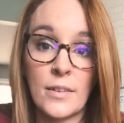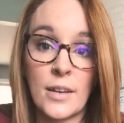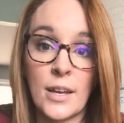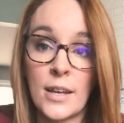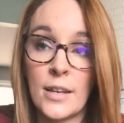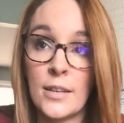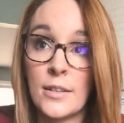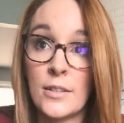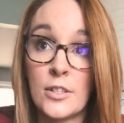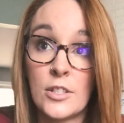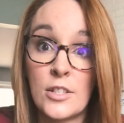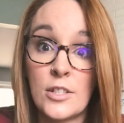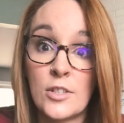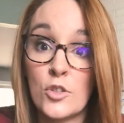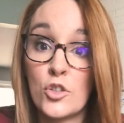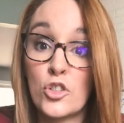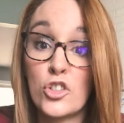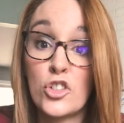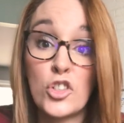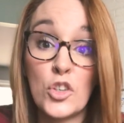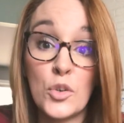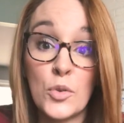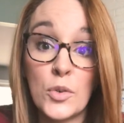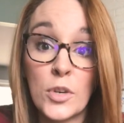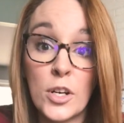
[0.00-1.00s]
It's
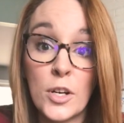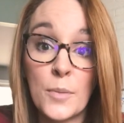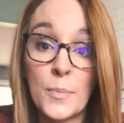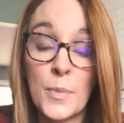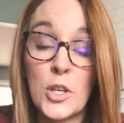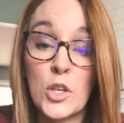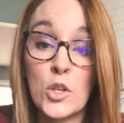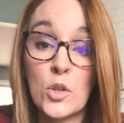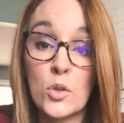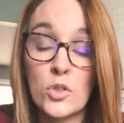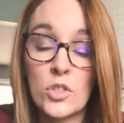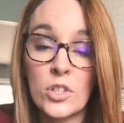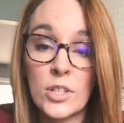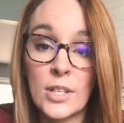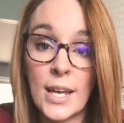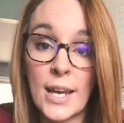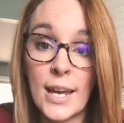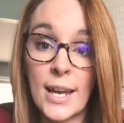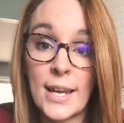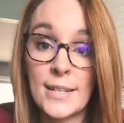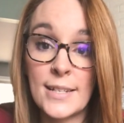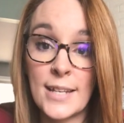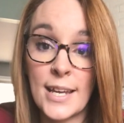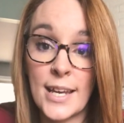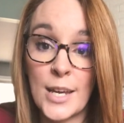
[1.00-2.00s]
sooner, but usually
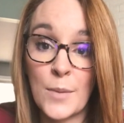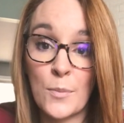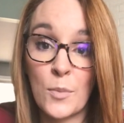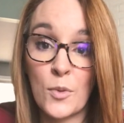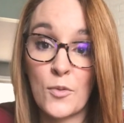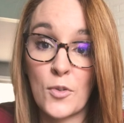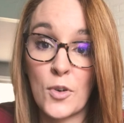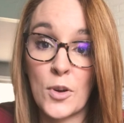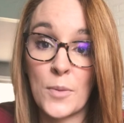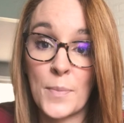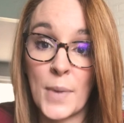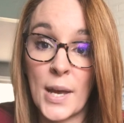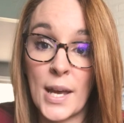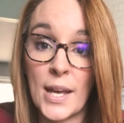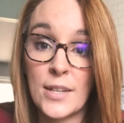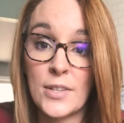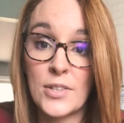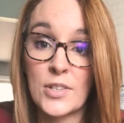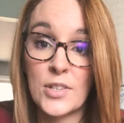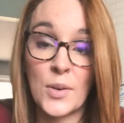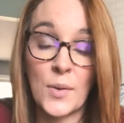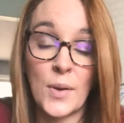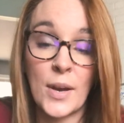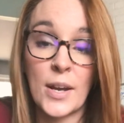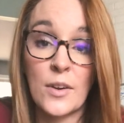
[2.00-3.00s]
I take it before bed,
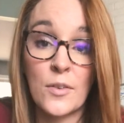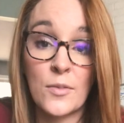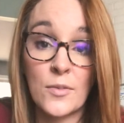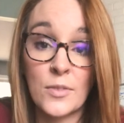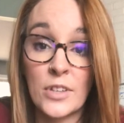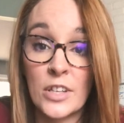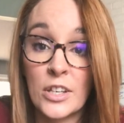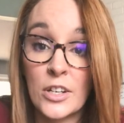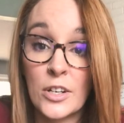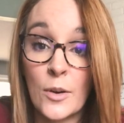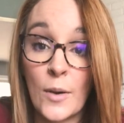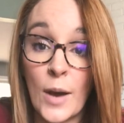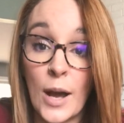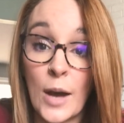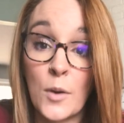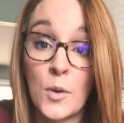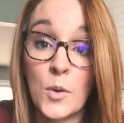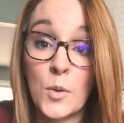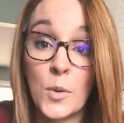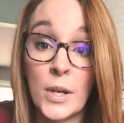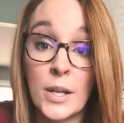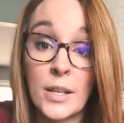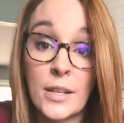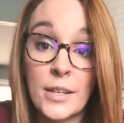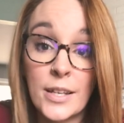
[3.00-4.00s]
so I don't really know how
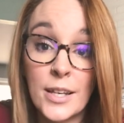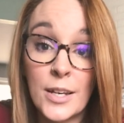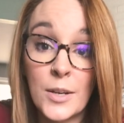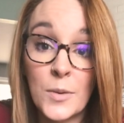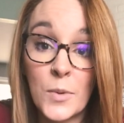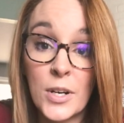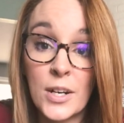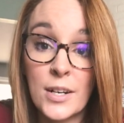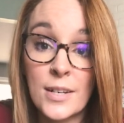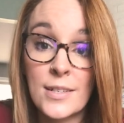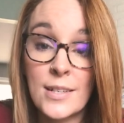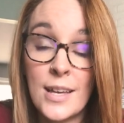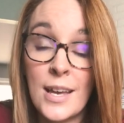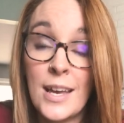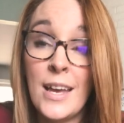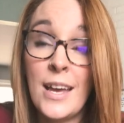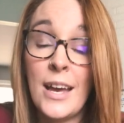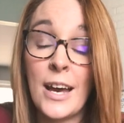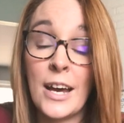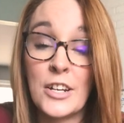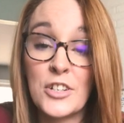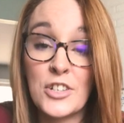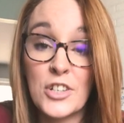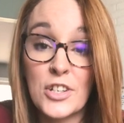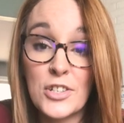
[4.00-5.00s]
quickly it works.
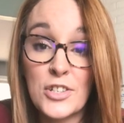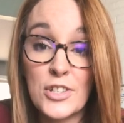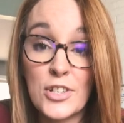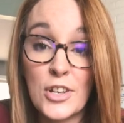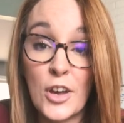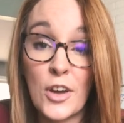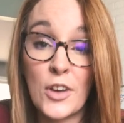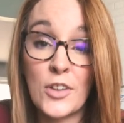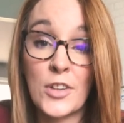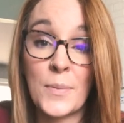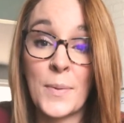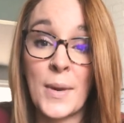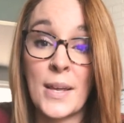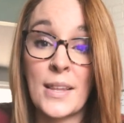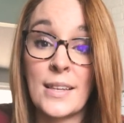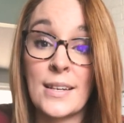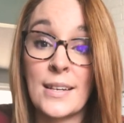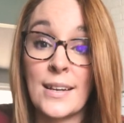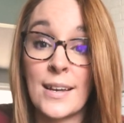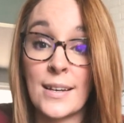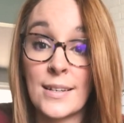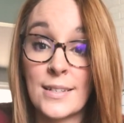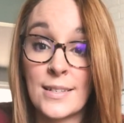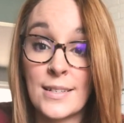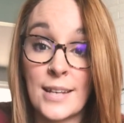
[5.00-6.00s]
I just know that by the
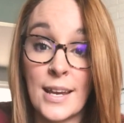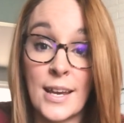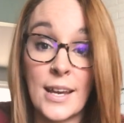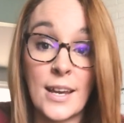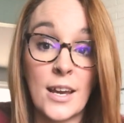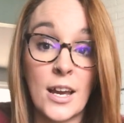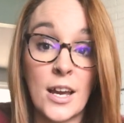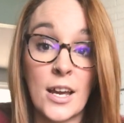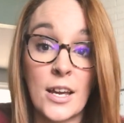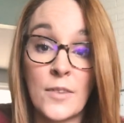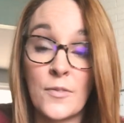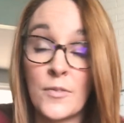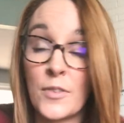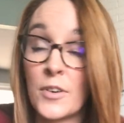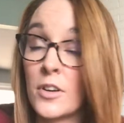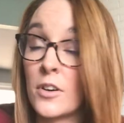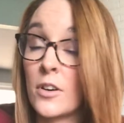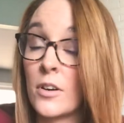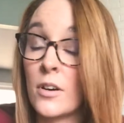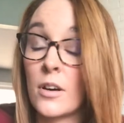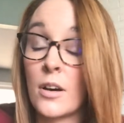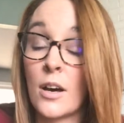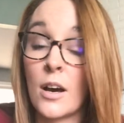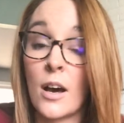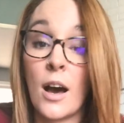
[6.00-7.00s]
next day I
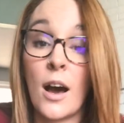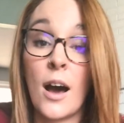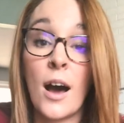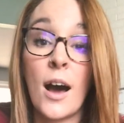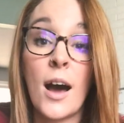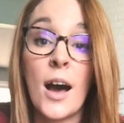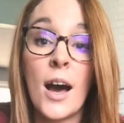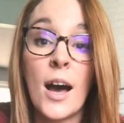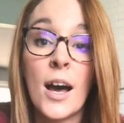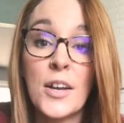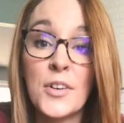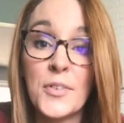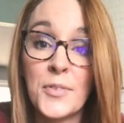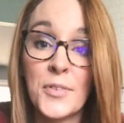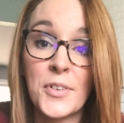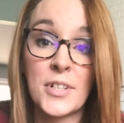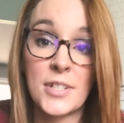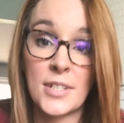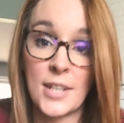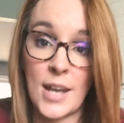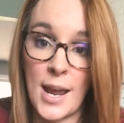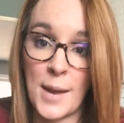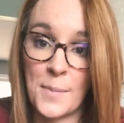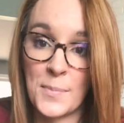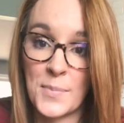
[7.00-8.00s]
feel
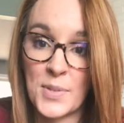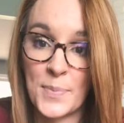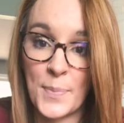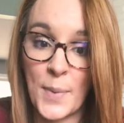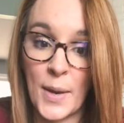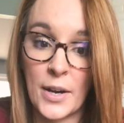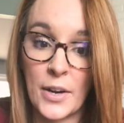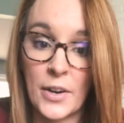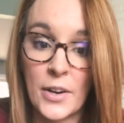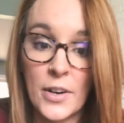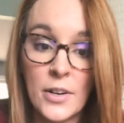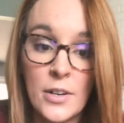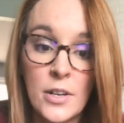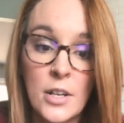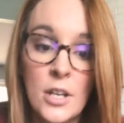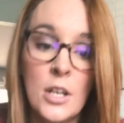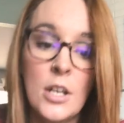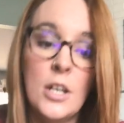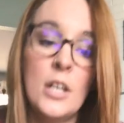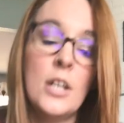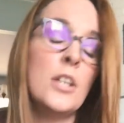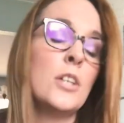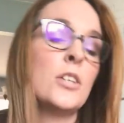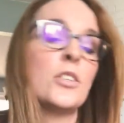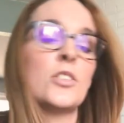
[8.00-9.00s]
100 times better.
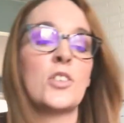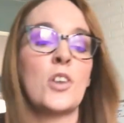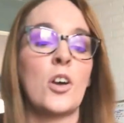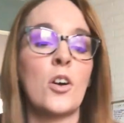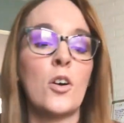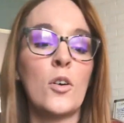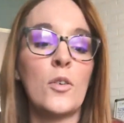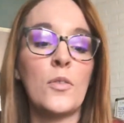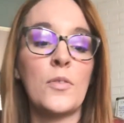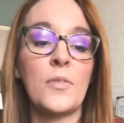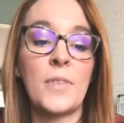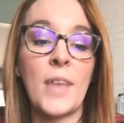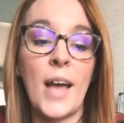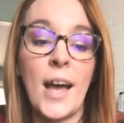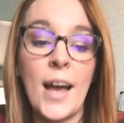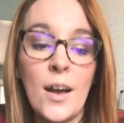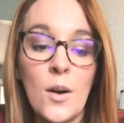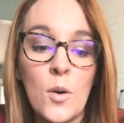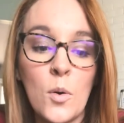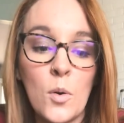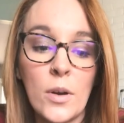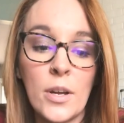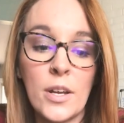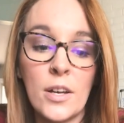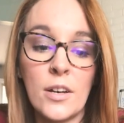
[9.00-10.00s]
So
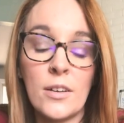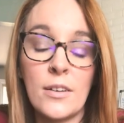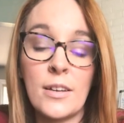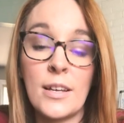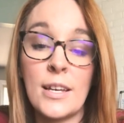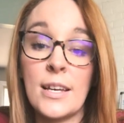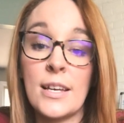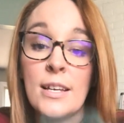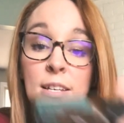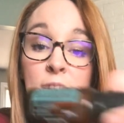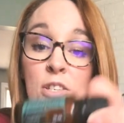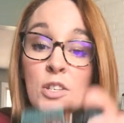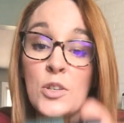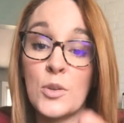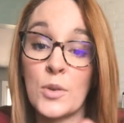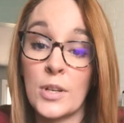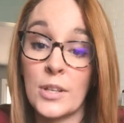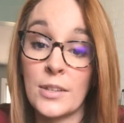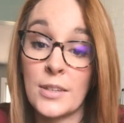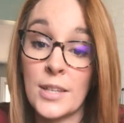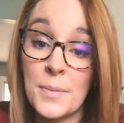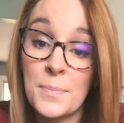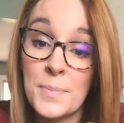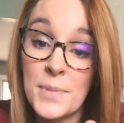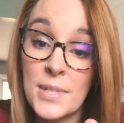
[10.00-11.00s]
that oil is
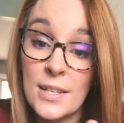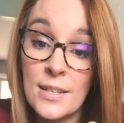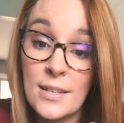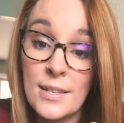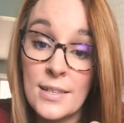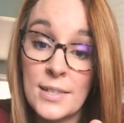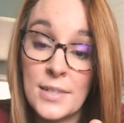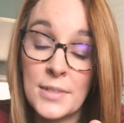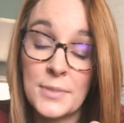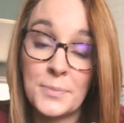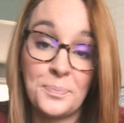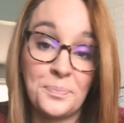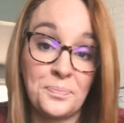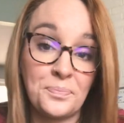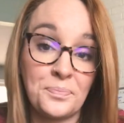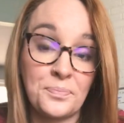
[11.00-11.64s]
eucalyptus.